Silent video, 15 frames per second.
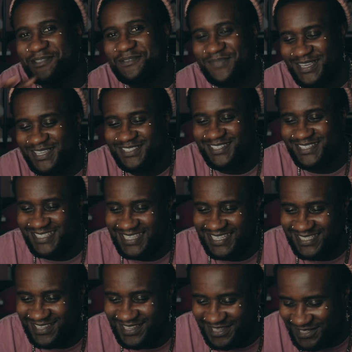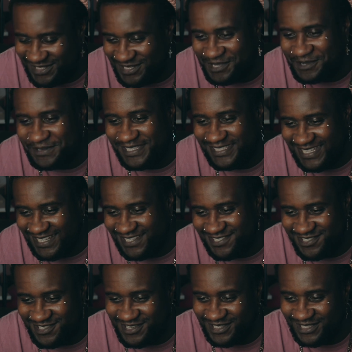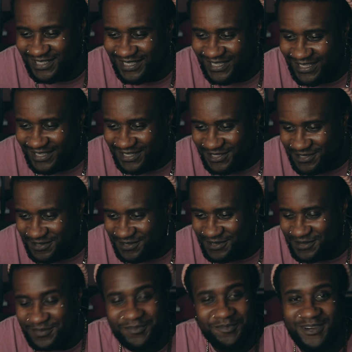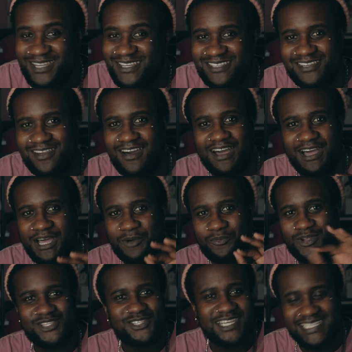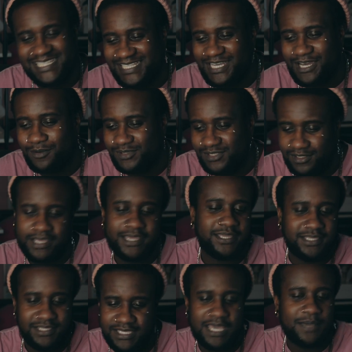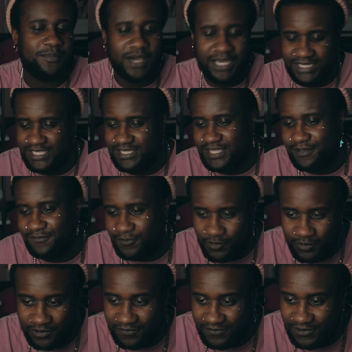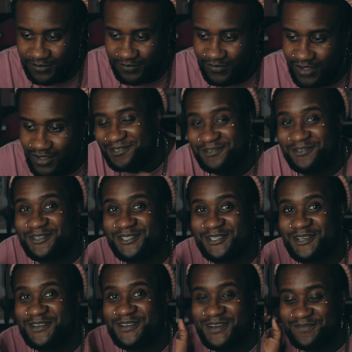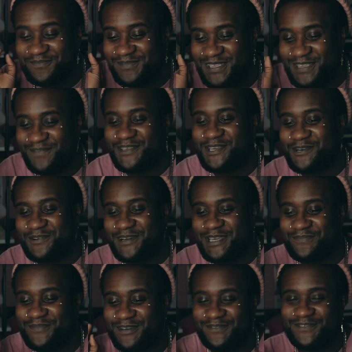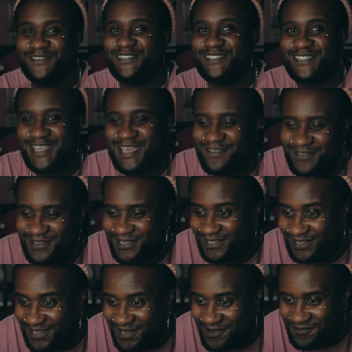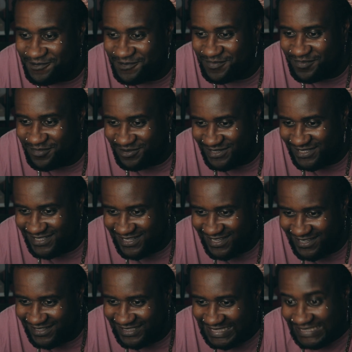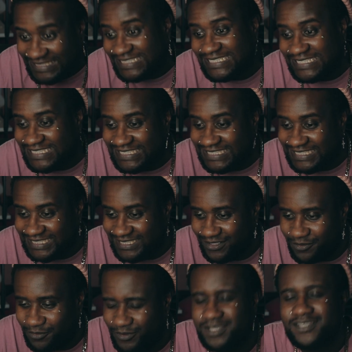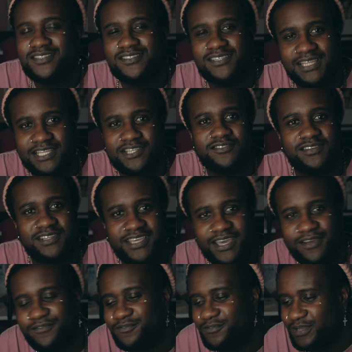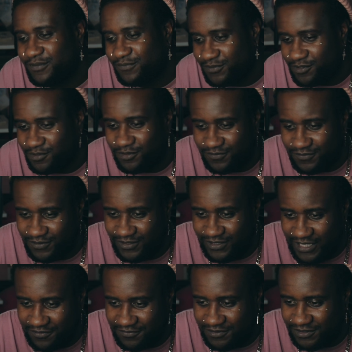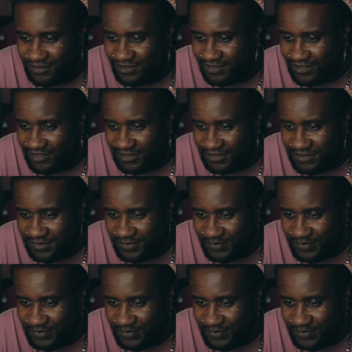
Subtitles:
of the pictures there's a snowy texture to them, which once I did it I was like, yep, I need that for all of them. And also I'm giving away my first ever Lightroom preset, which literally every photographer ever does,